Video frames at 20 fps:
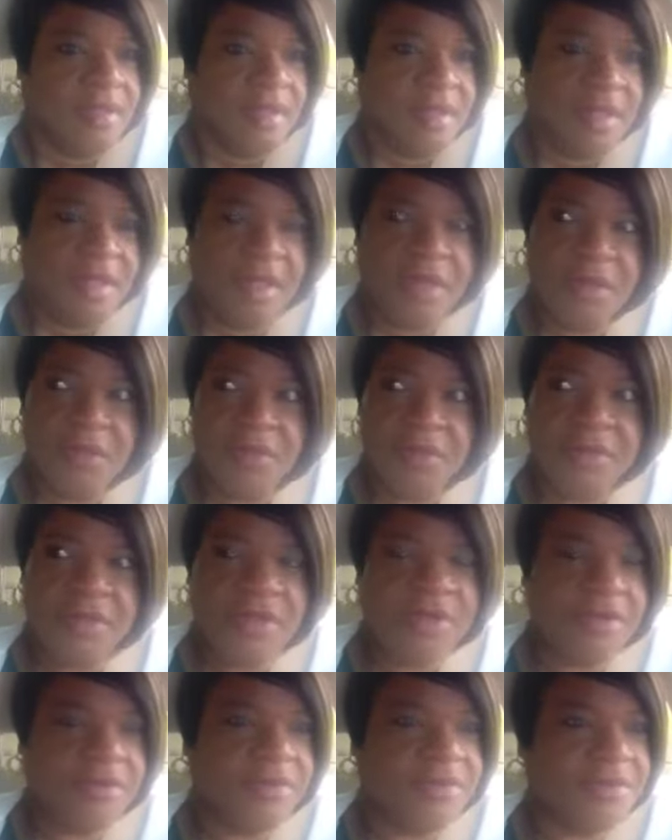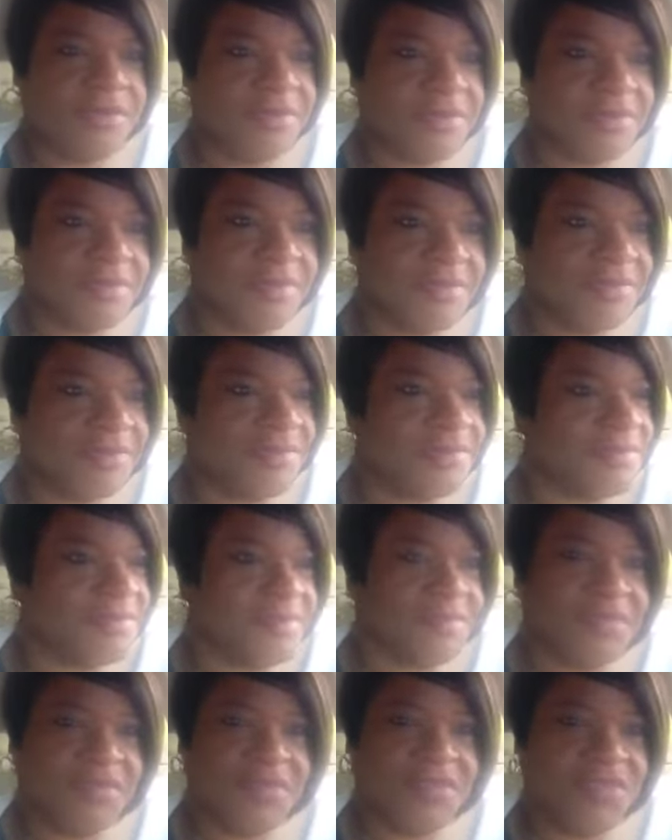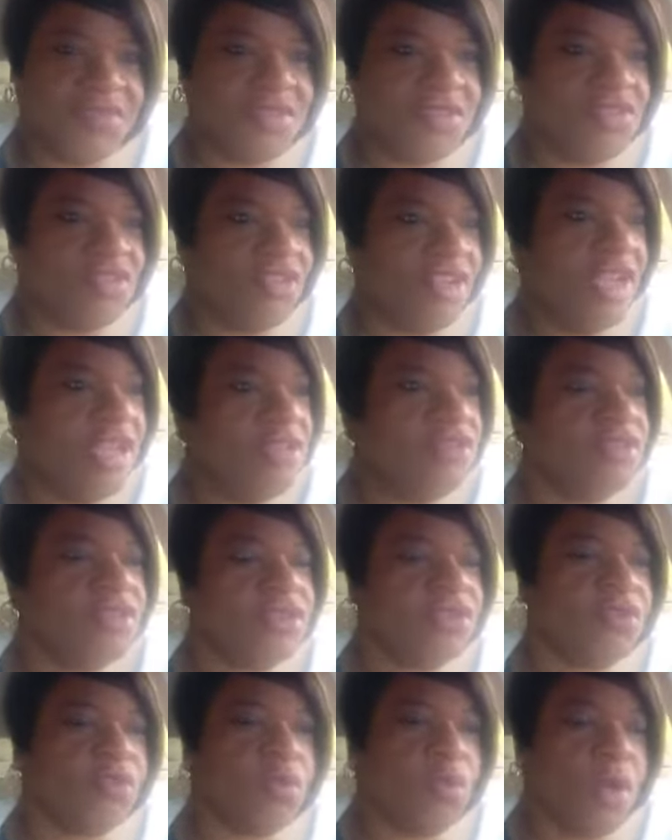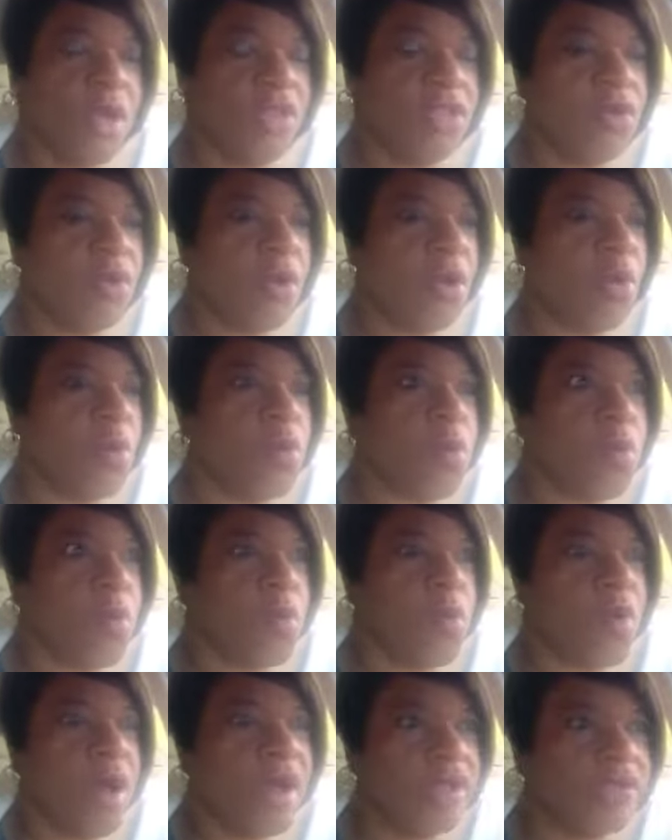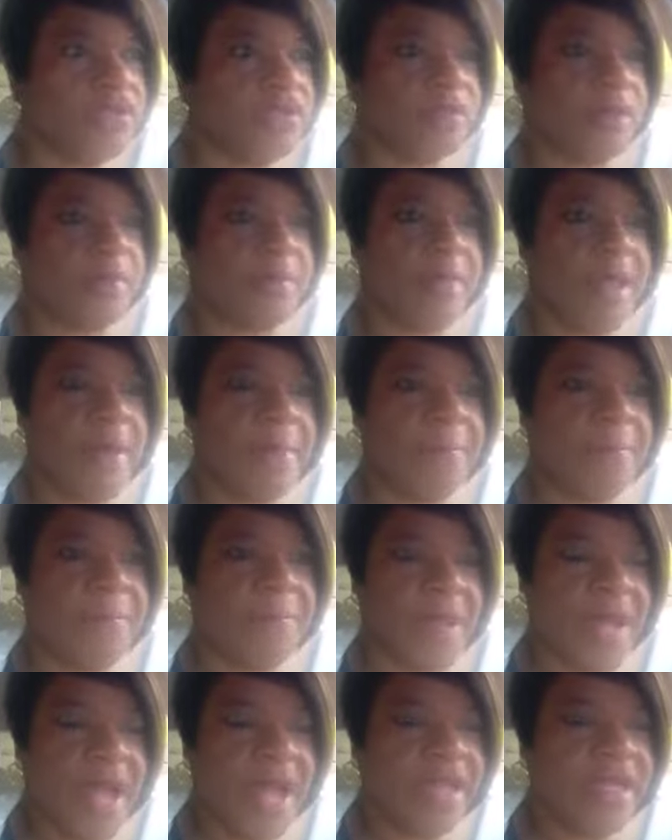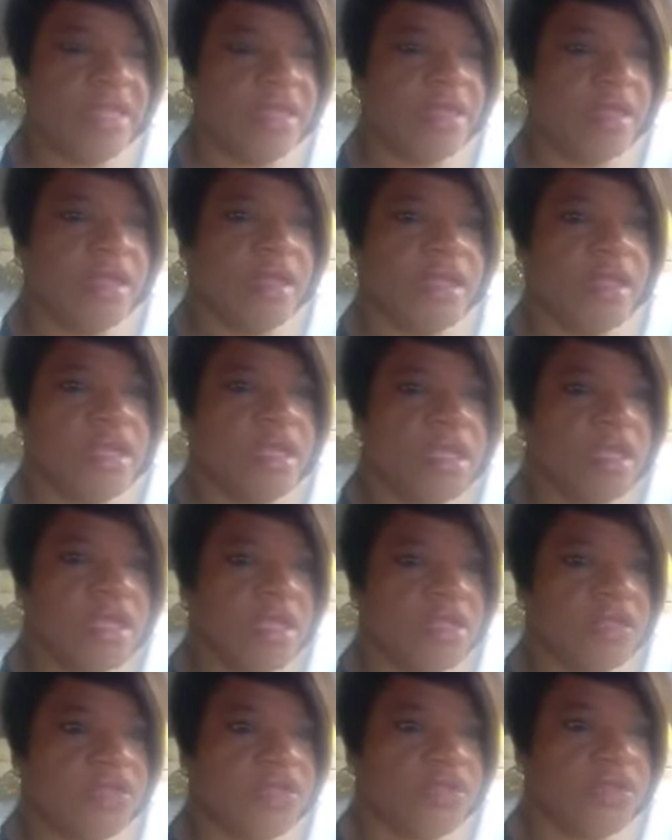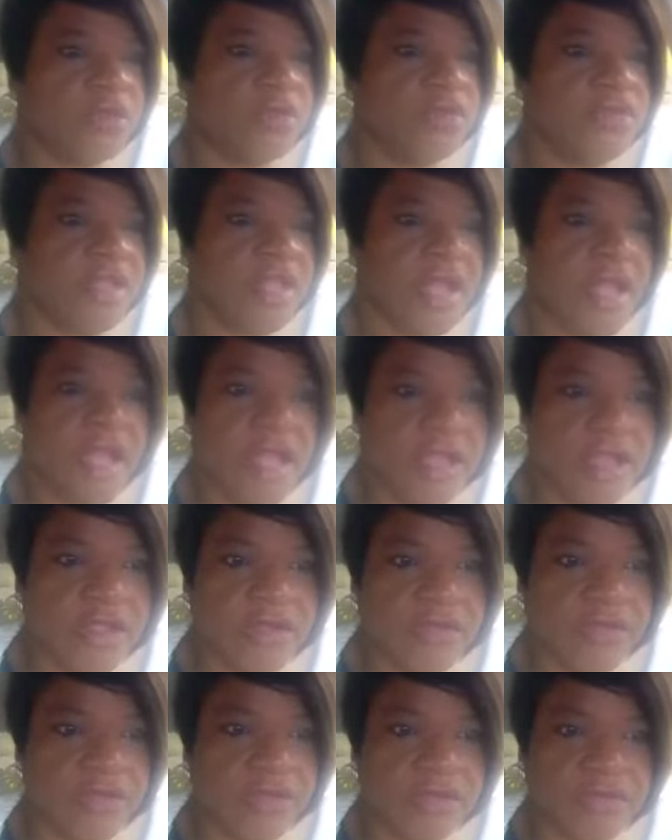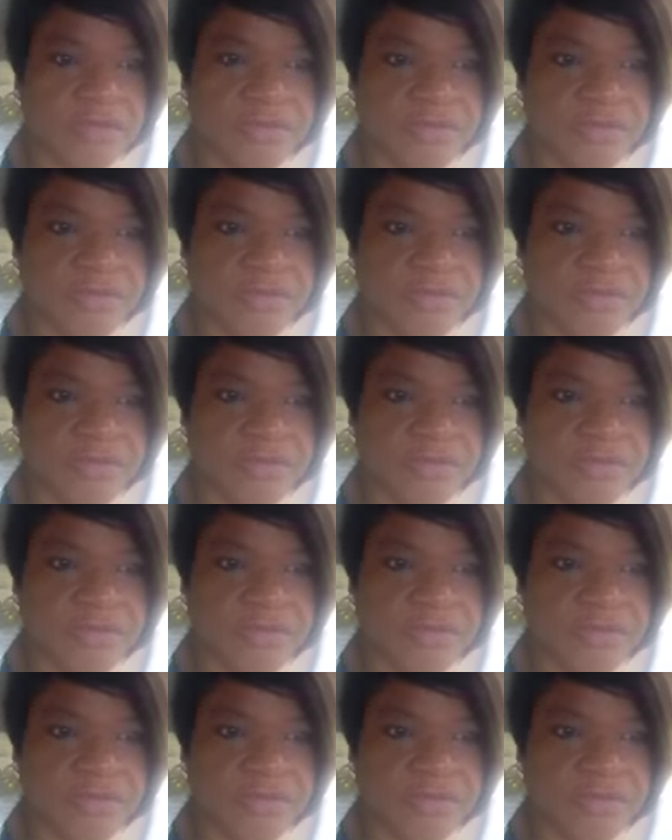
I don't know if it's a change this weather or what, but my body is so tired.